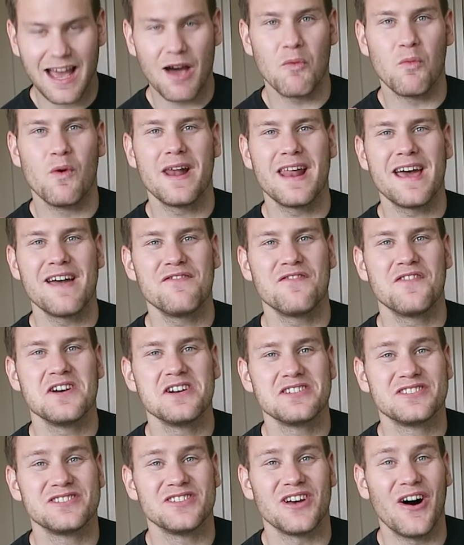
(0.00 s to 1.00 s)
When I
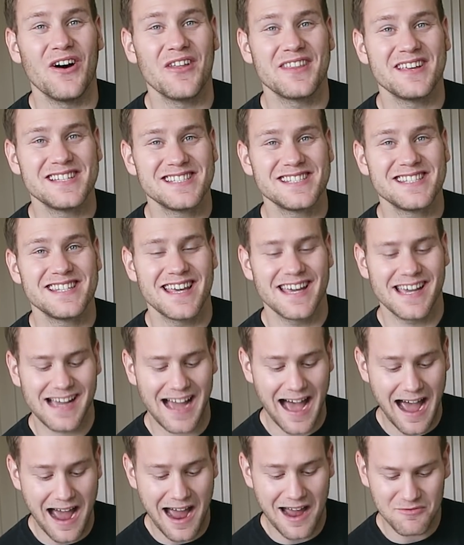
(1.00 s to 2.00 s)
first saw this
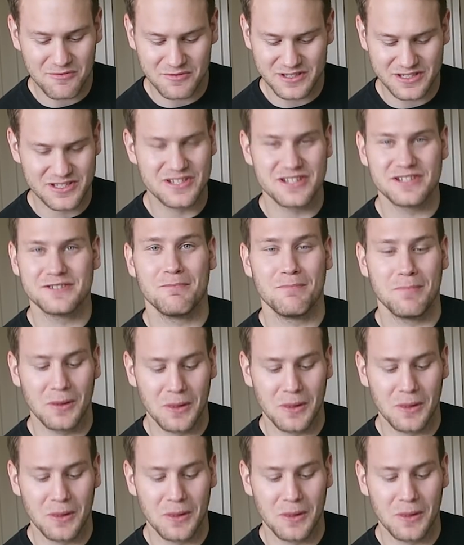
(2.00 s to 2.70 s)
thing, I was just